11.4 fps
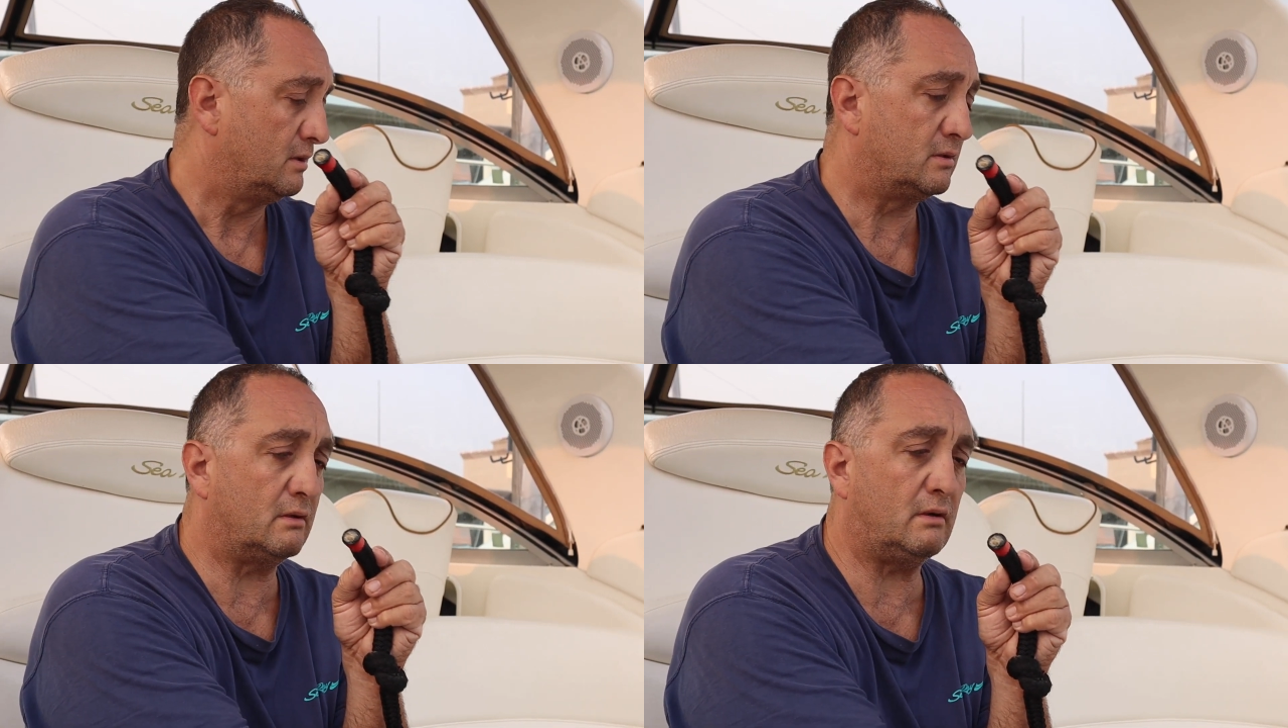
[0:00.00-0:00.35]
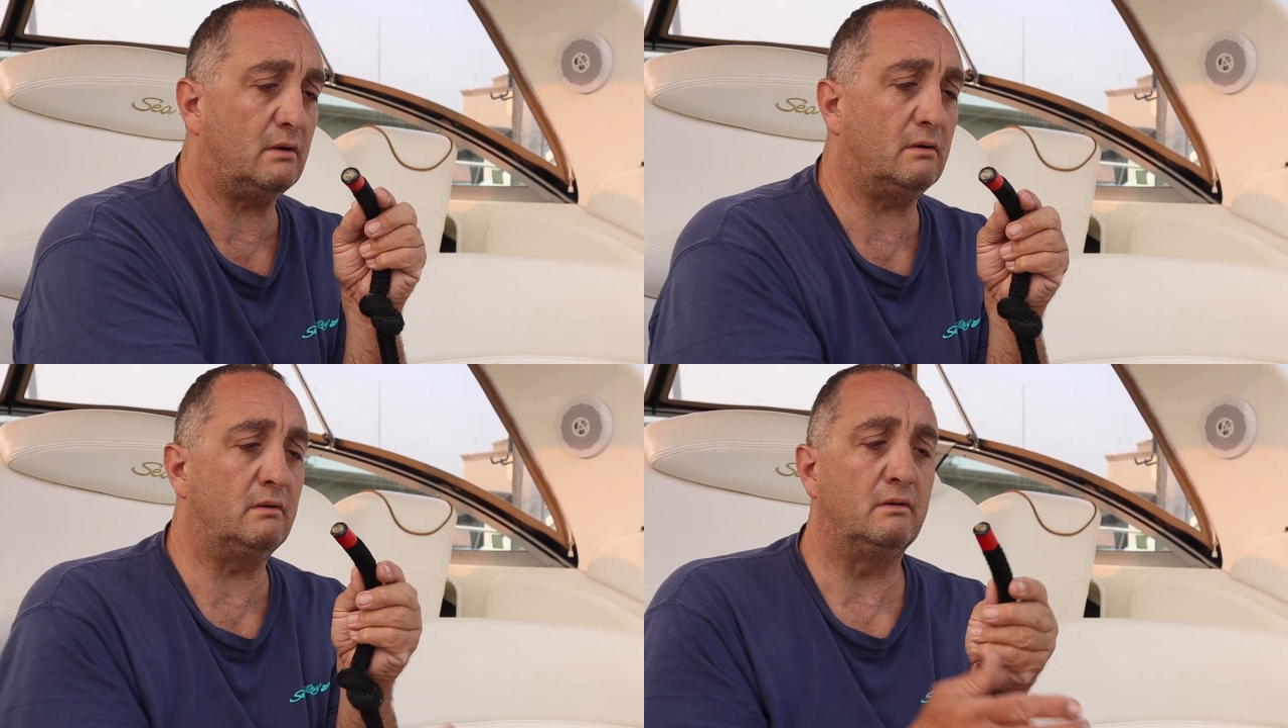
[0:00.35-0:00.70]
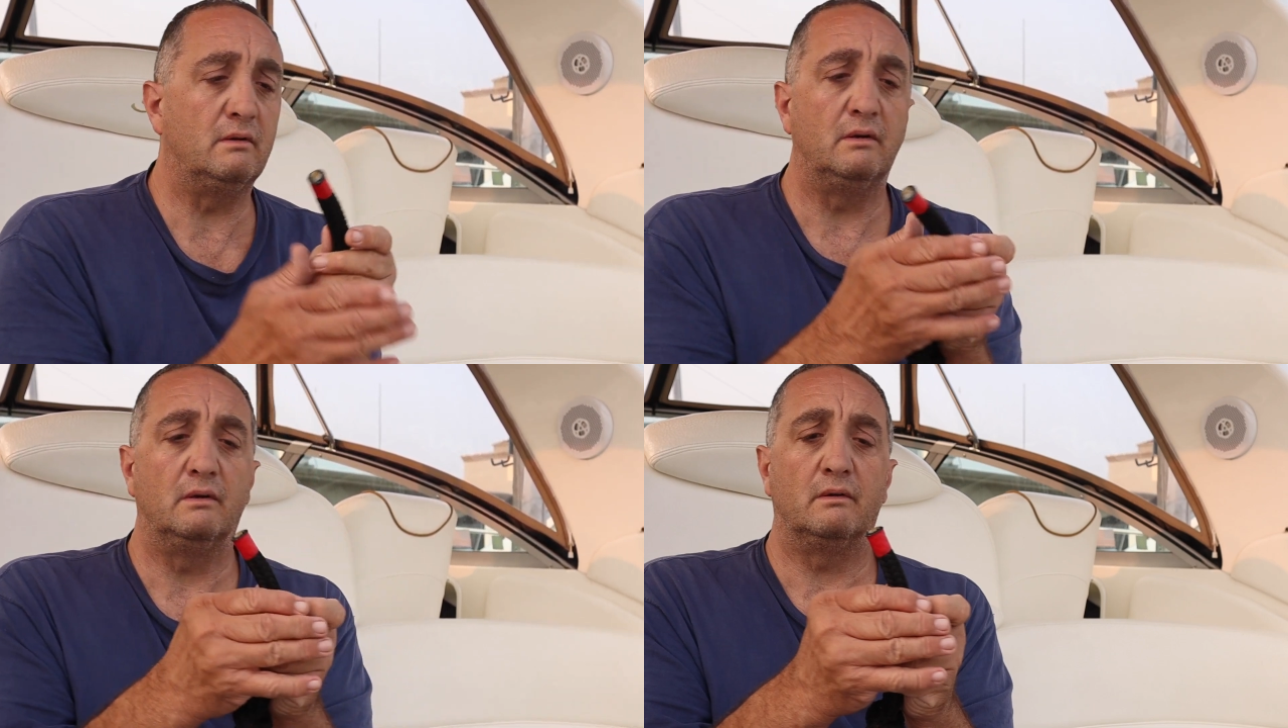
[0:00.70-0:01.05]
So
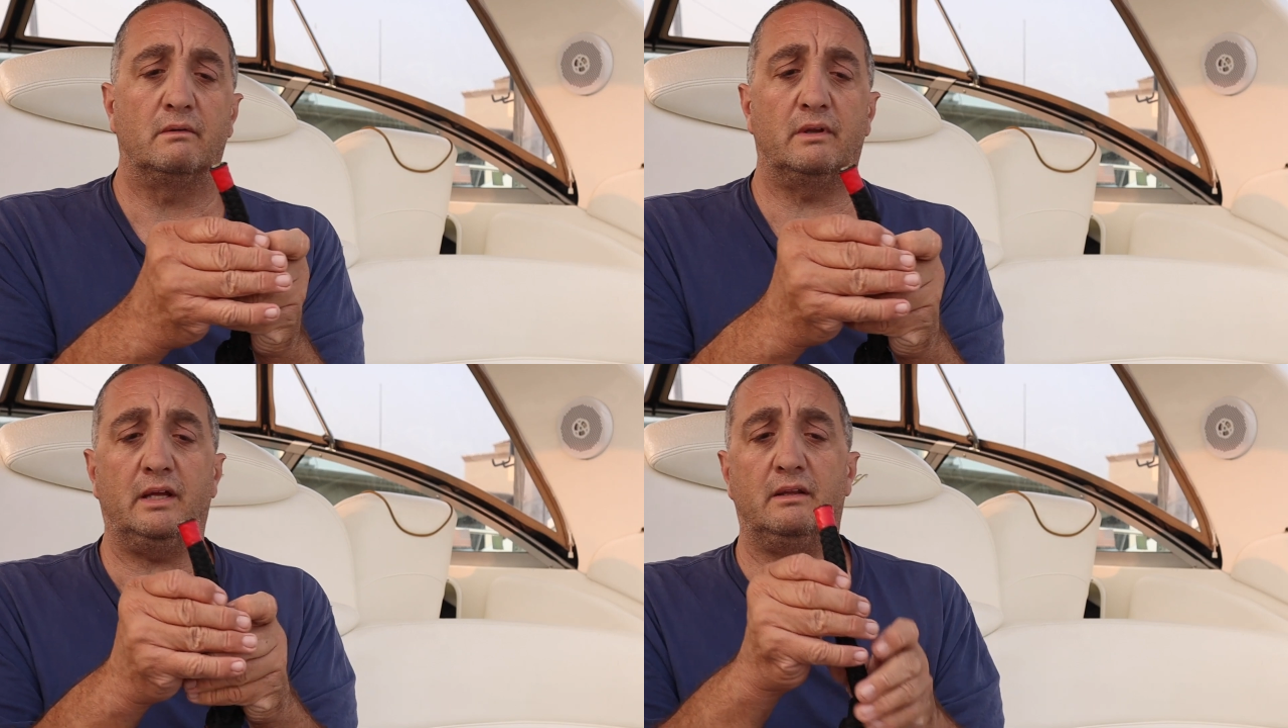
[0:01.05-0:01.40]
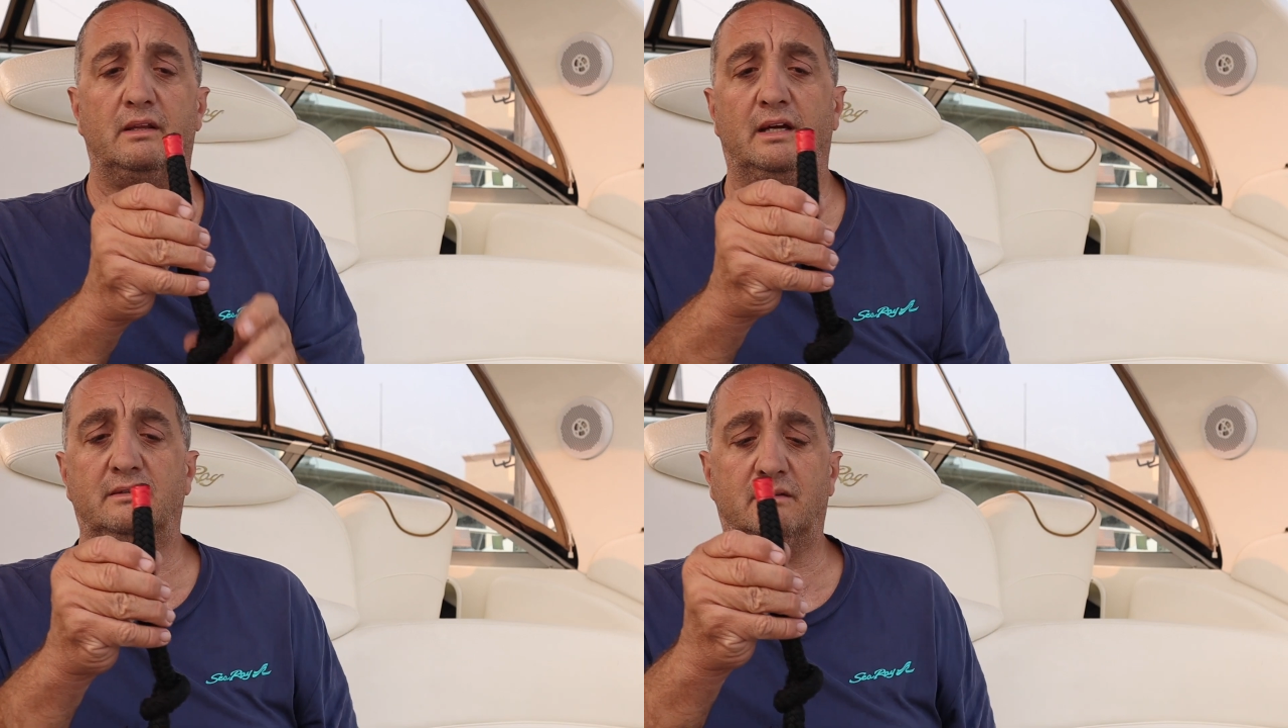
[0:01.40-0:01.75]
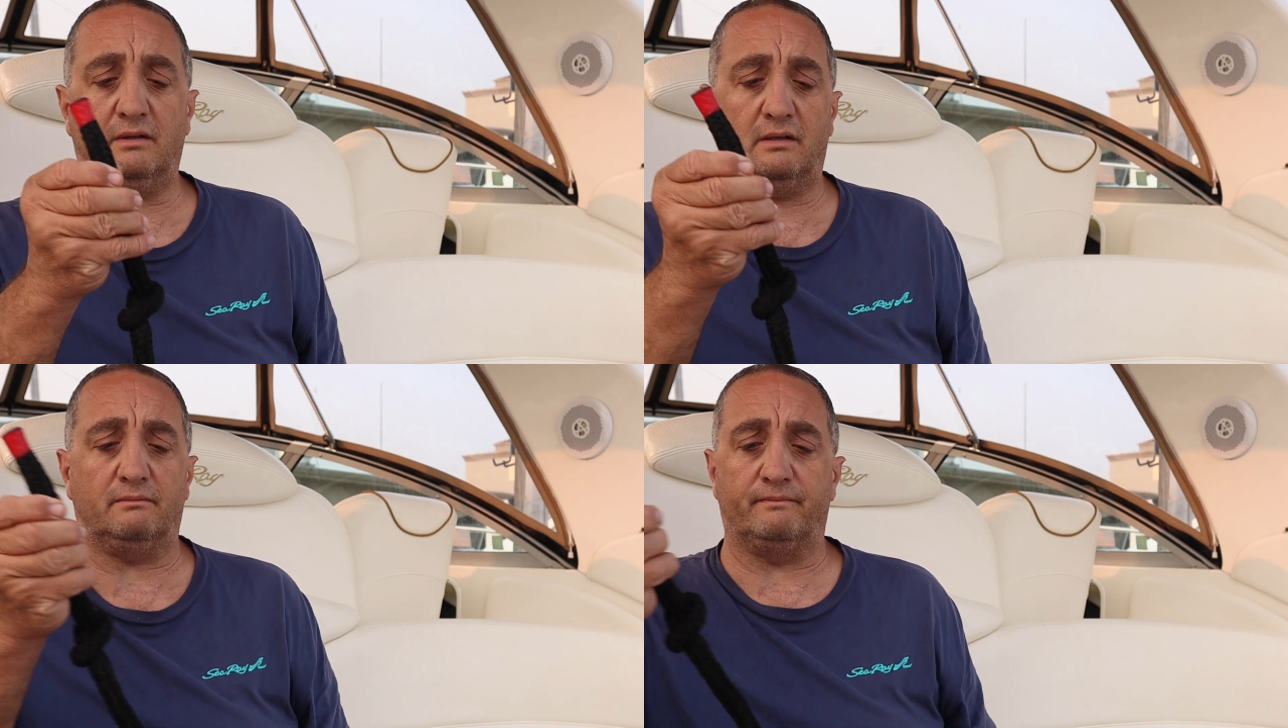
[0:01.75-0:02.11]
well, that's
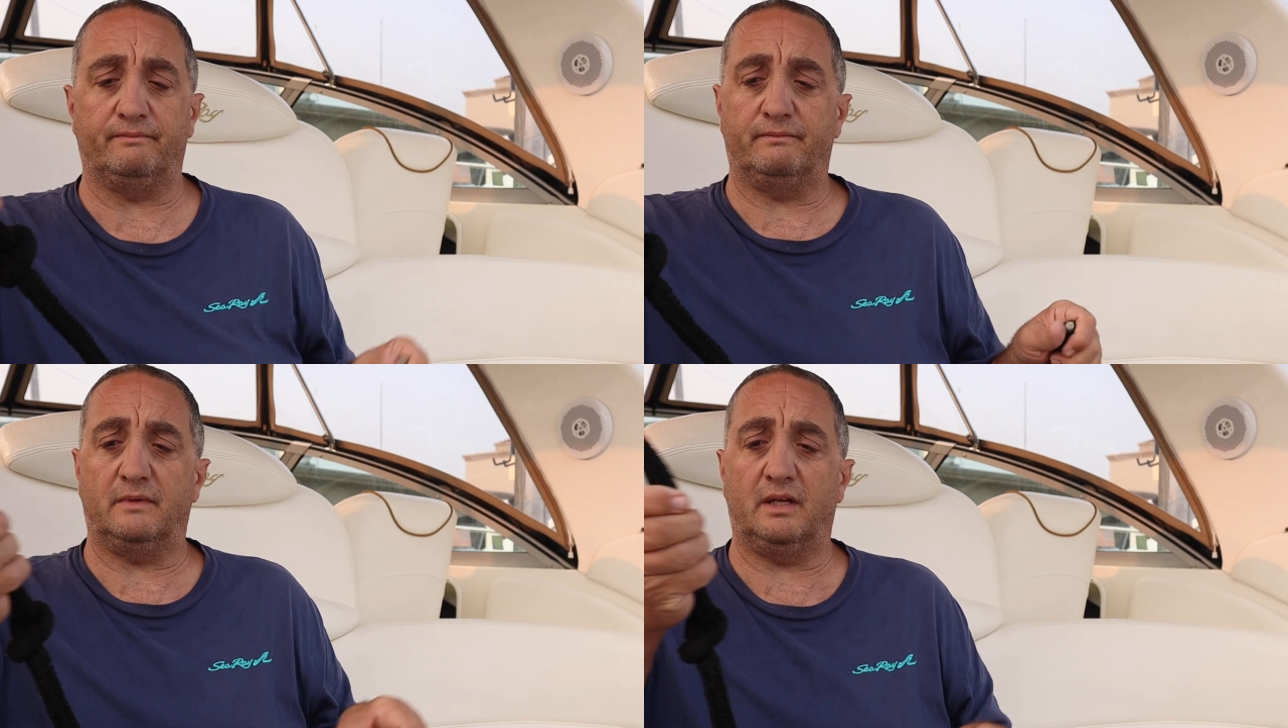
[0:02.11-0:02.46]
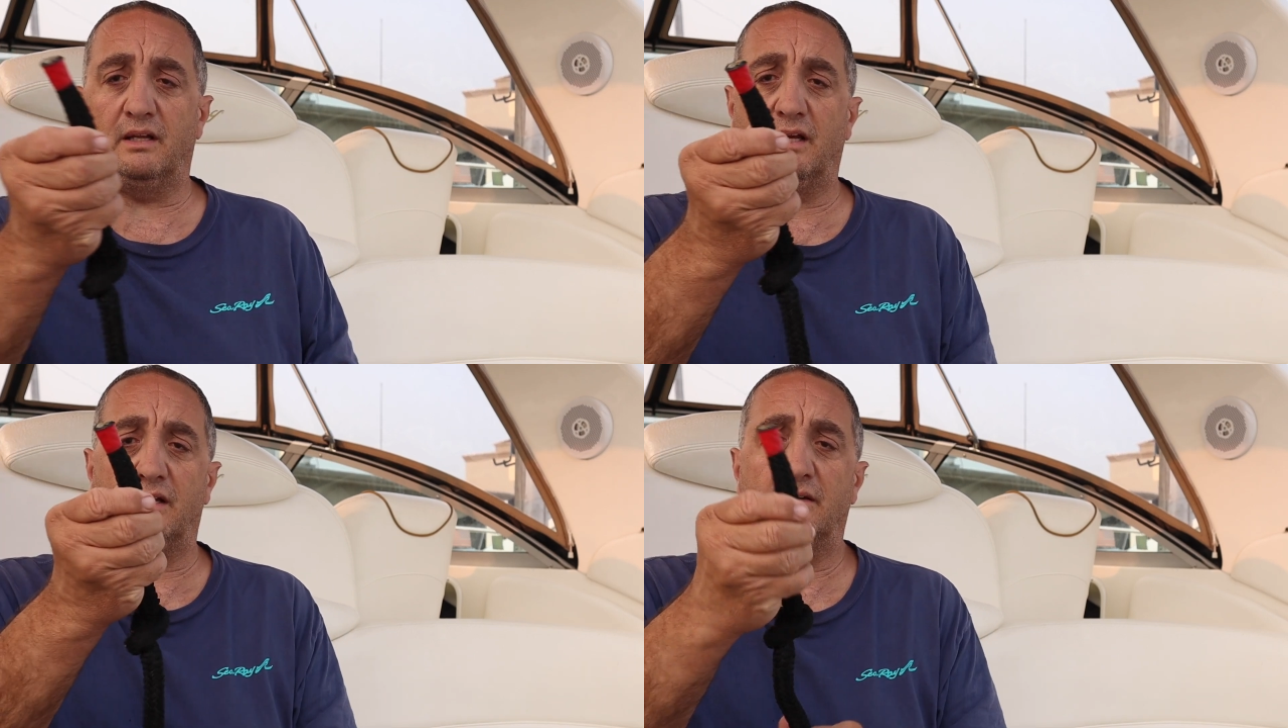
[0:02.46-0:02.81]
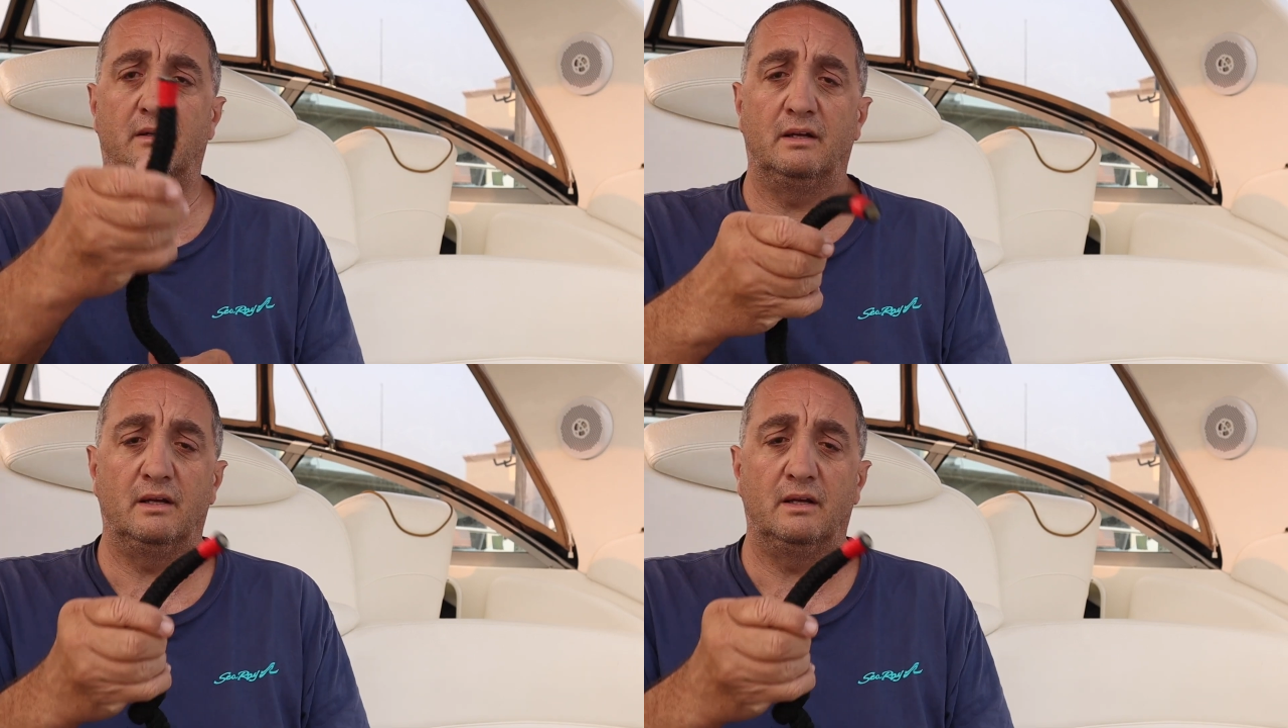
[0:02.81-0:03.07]
it. And then